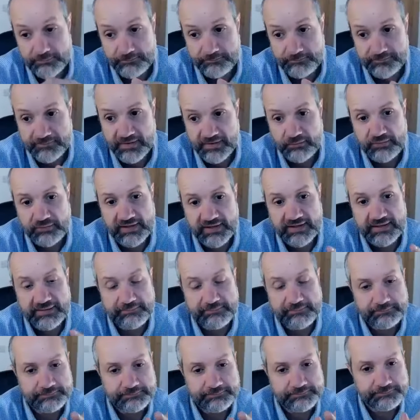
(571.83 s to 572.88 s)
Okay.
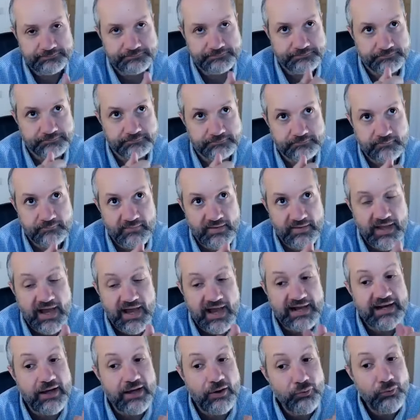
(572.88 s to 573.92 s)

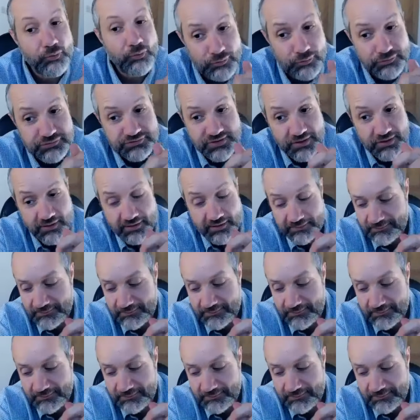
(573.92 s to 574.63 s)
And also, I'm